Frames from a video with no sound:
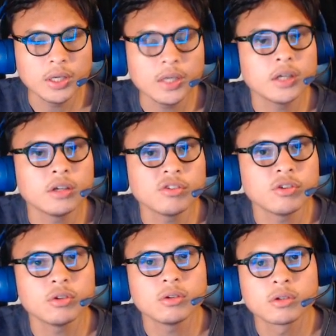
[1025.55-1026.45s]
Again, if
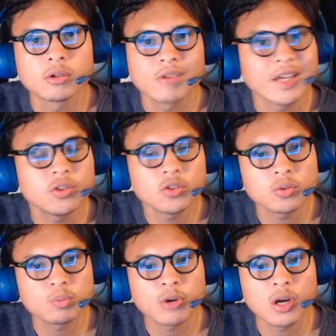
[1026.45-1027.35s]
you ran into
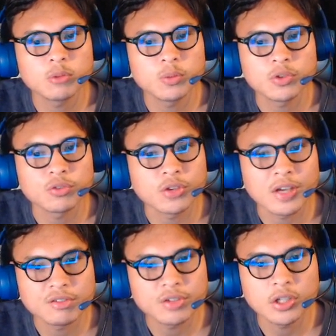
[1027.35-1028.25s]
problems, if you
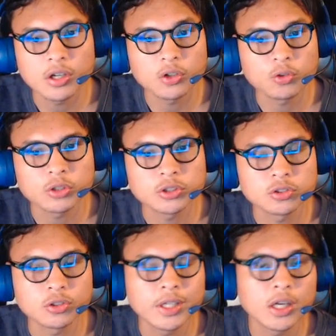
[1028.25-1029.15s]
have any other
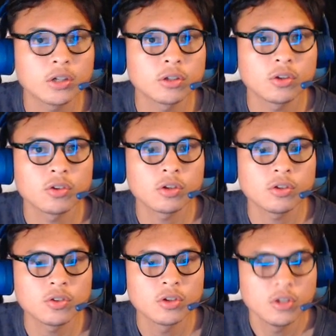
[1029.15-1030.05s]
questions or any other
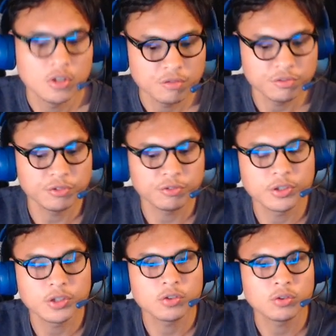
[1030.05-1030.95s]
concerns, feel
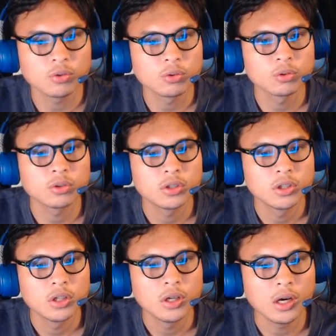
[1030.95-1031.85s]
free
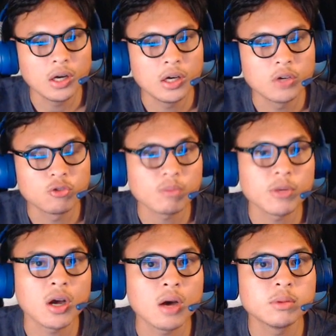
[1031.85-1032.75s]
to drop a
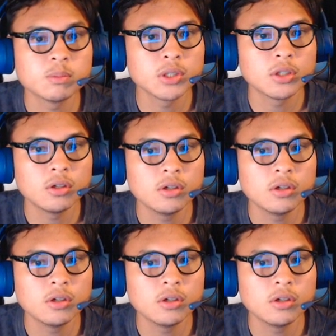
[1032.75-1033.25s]
comment below.